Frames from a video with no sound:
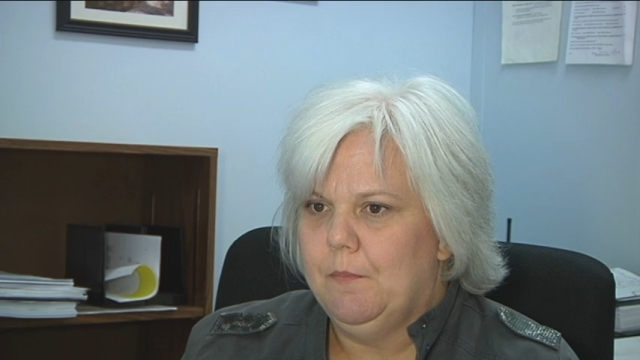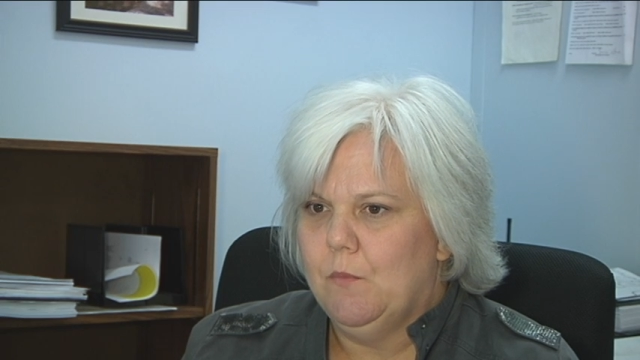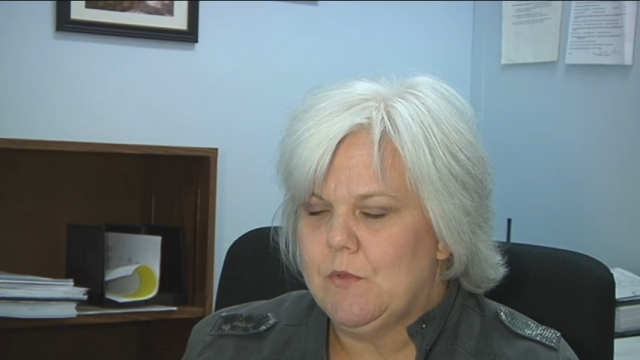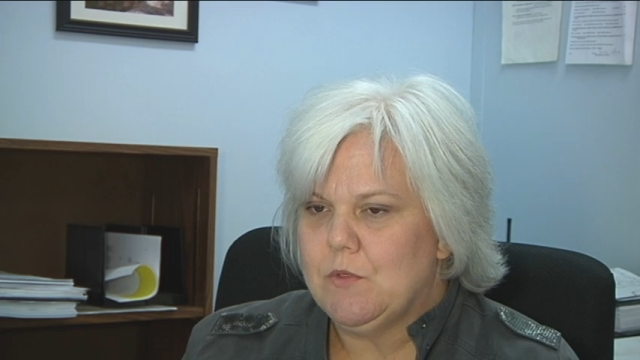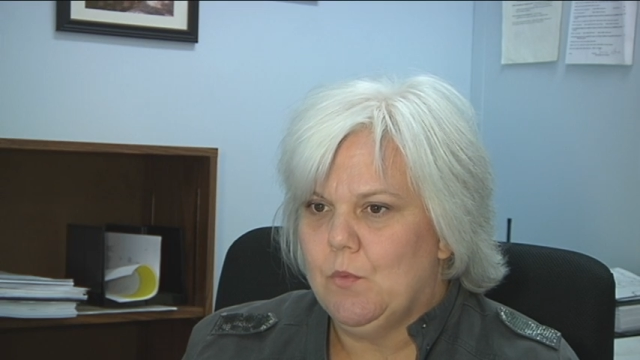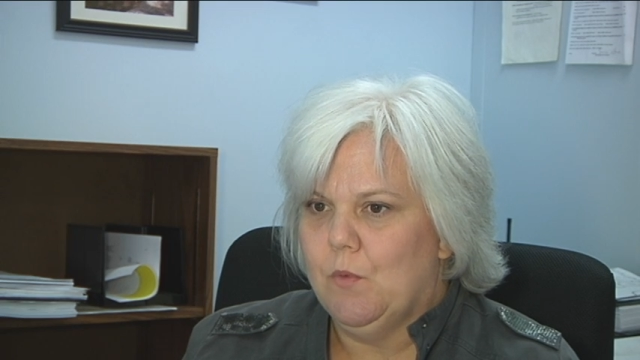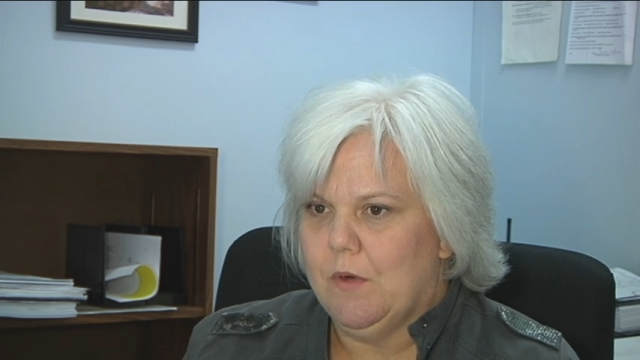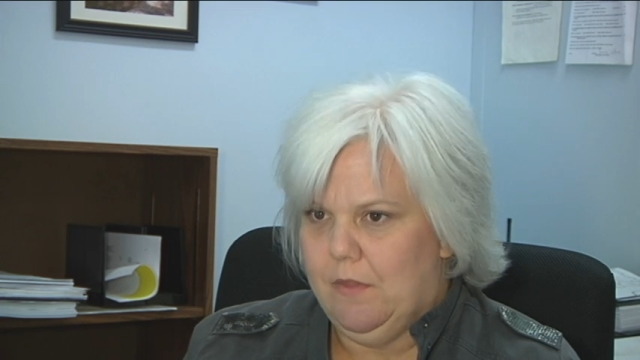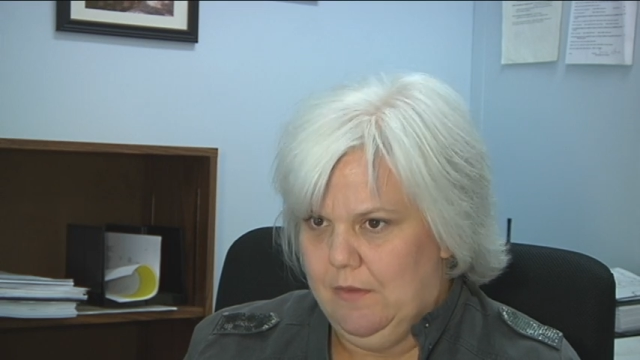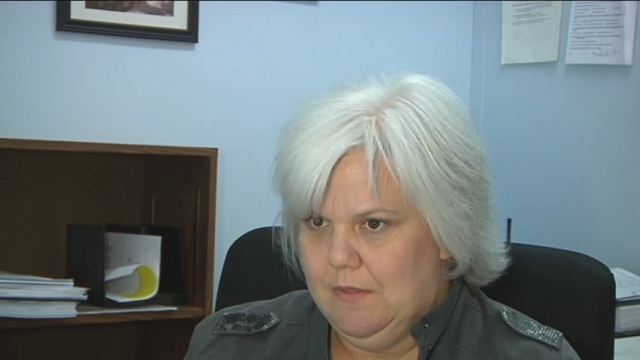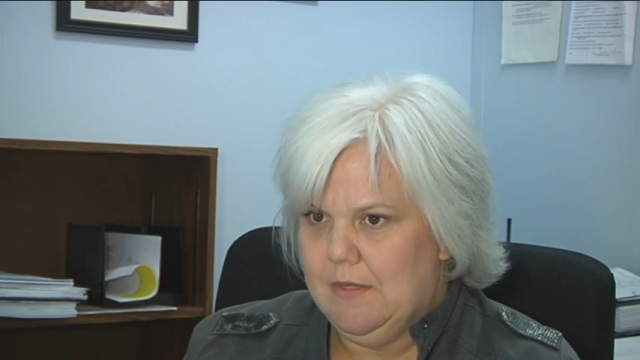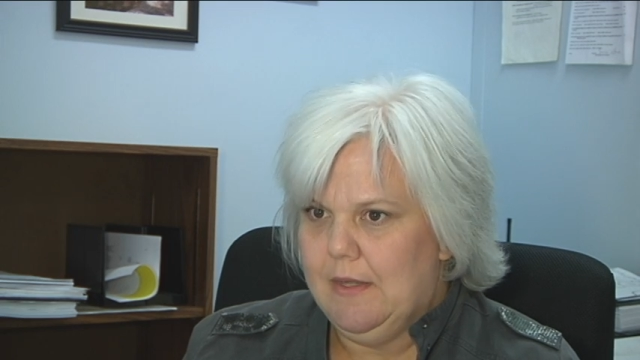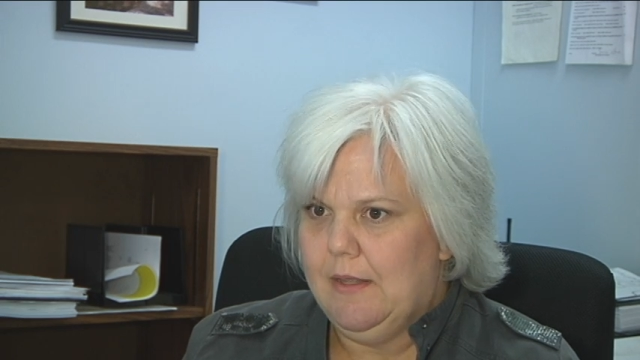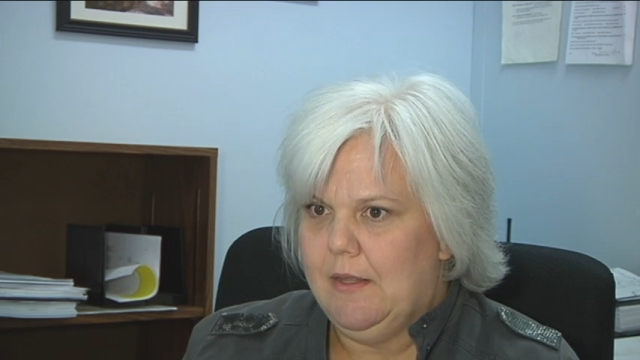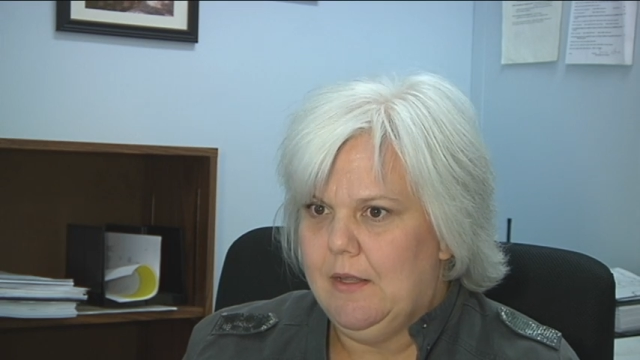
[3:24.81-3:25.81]
was awarded the
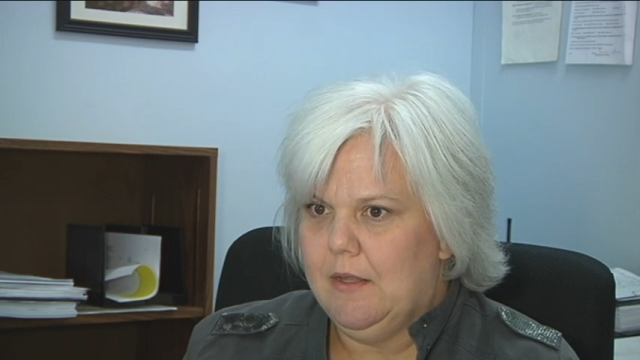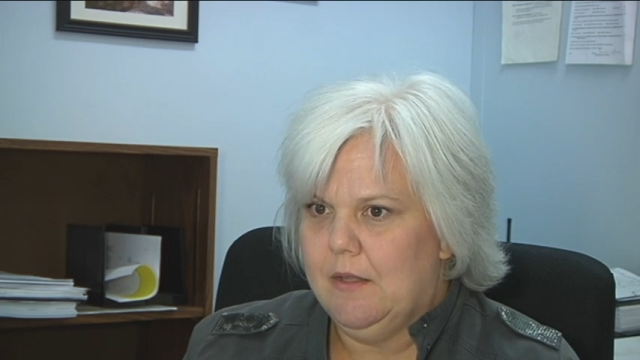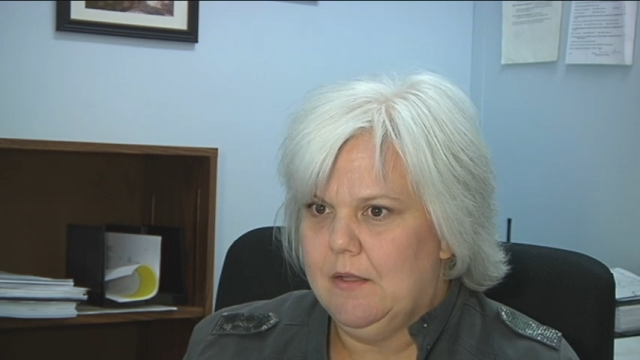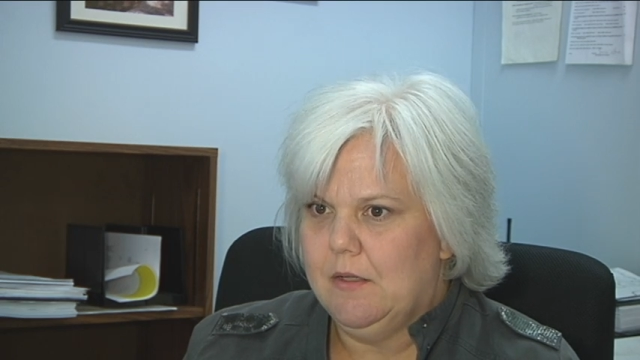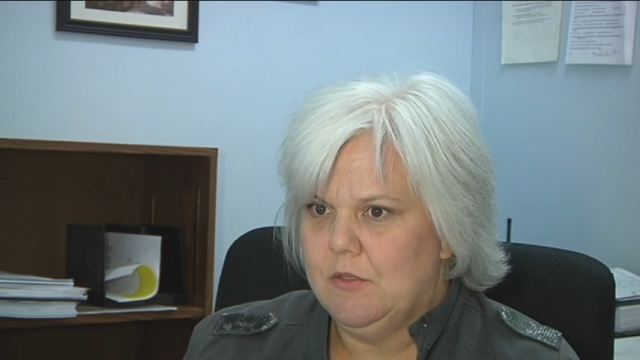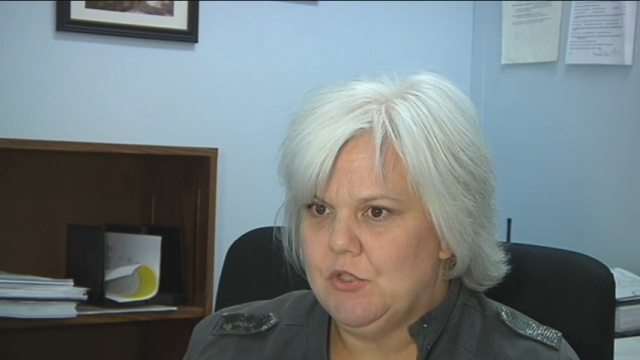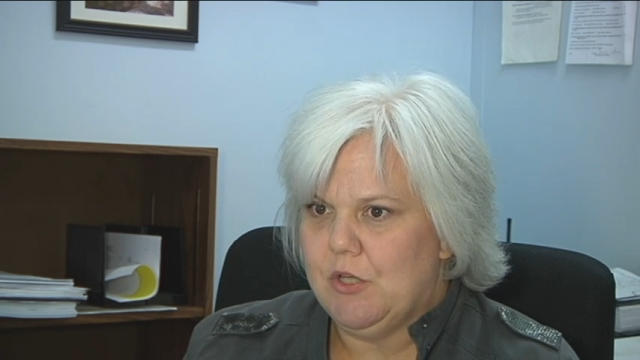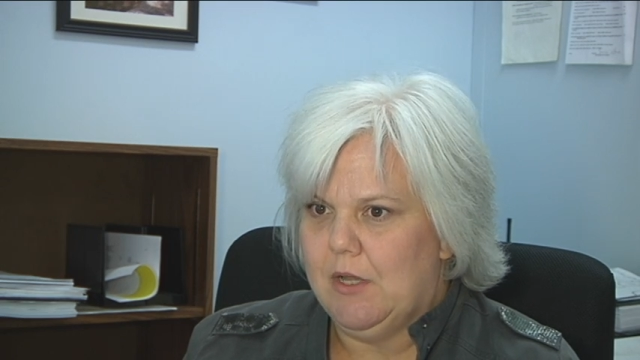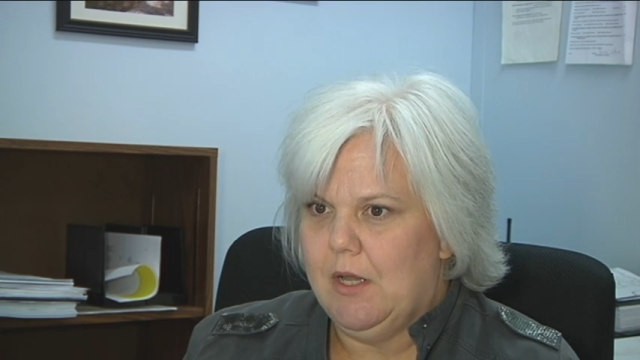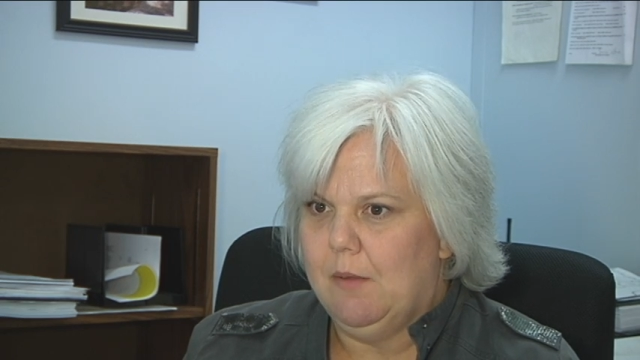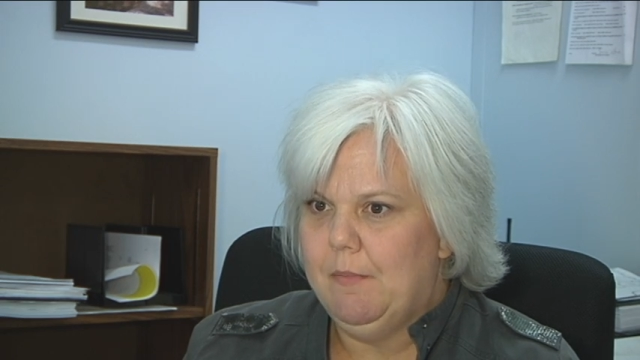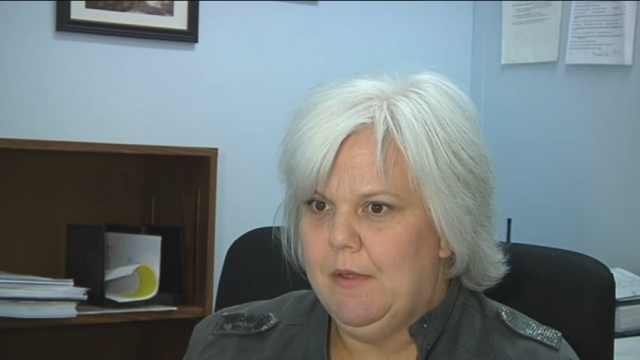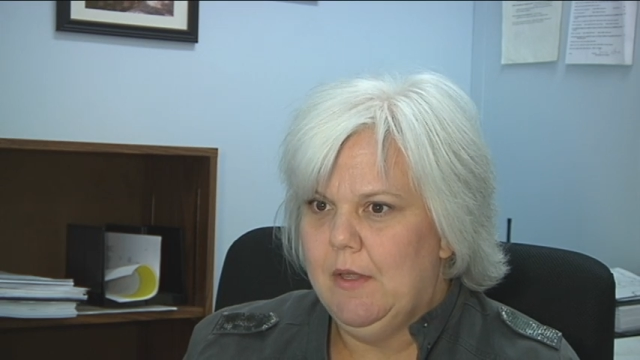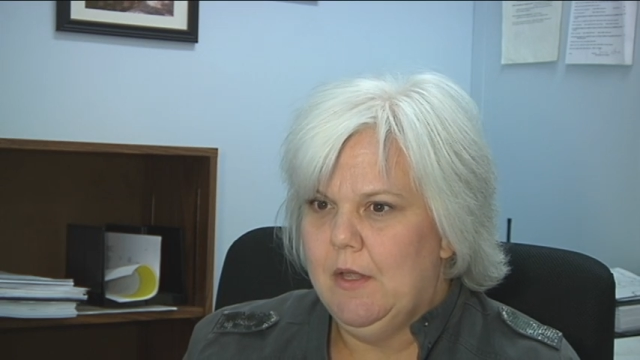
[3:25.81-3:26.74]
job.